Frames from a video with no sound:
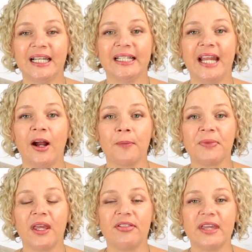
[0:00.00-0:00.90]
Now,
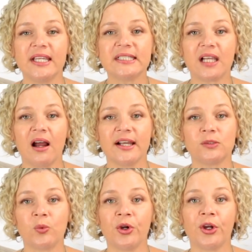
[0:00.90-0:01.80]
these
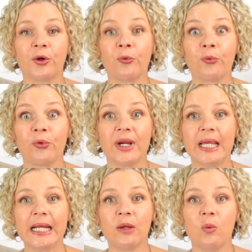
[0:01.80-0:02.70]
guys work
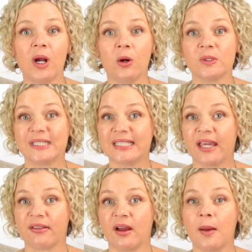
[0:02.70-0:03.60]
really well
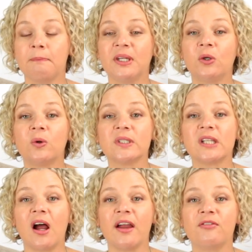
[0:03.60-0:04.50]
together because
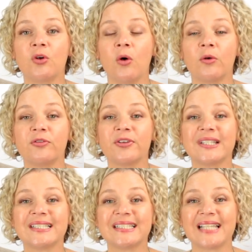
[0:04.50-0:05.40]
I've gone for
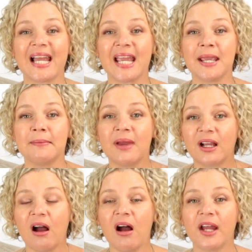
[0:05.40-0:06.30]
the same
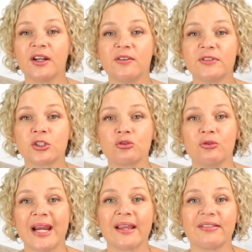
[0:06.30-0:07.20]
kind of
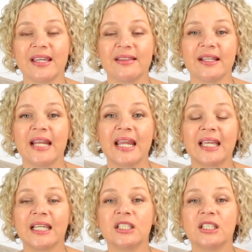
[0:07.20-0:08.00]
strength in the neck